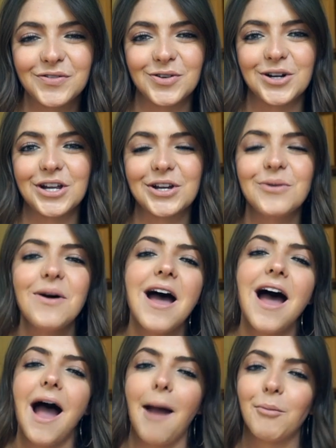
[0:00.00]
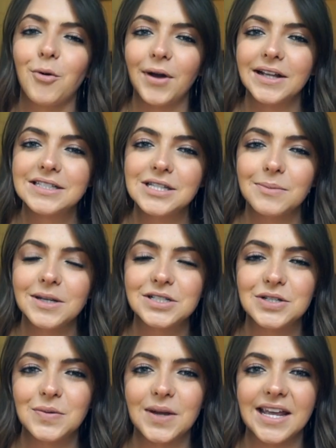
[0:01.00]
for you. I'm going to be
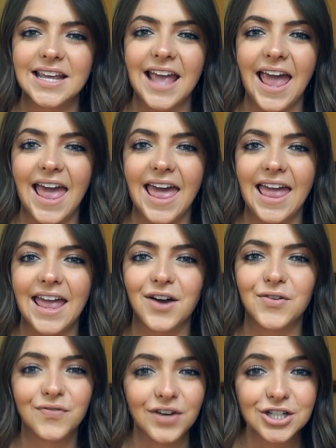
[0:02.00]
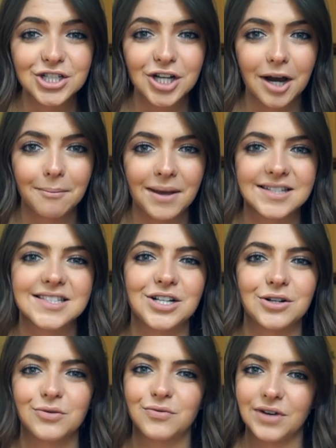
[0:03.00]
doing a first
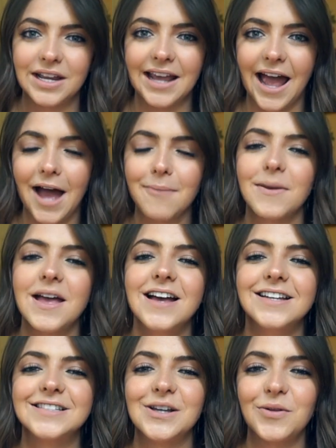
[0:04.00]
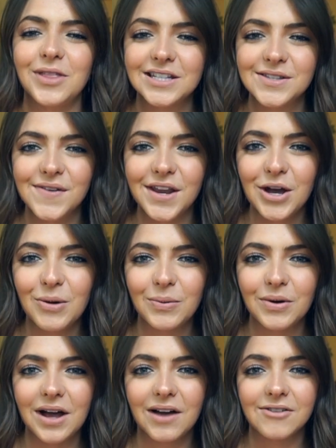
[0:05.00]
trimester recap. So this video
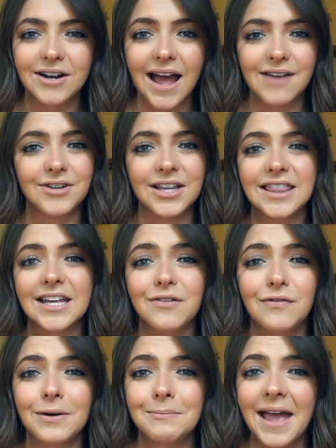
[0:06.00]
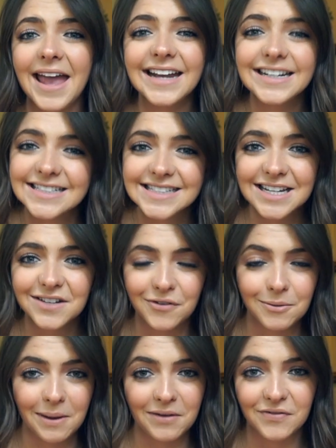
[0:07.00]
will cover everything from A to Z
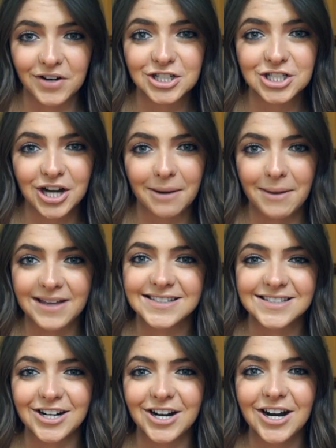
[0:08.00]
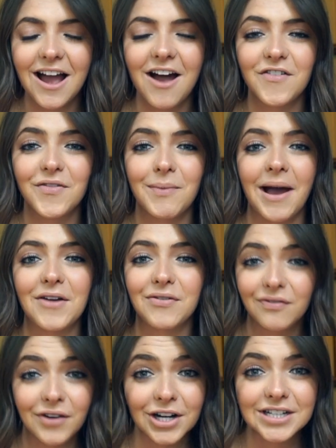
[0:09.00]
from my first trimester of my
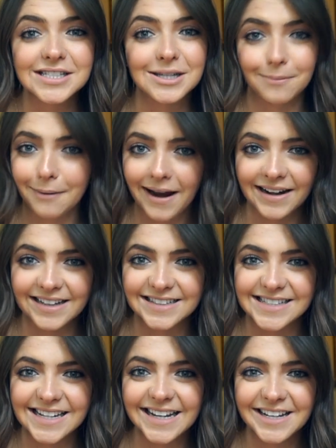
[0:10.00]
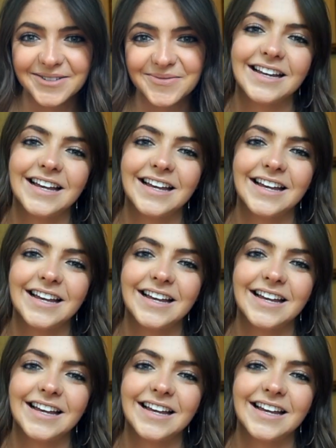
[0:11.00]
first pregnancy.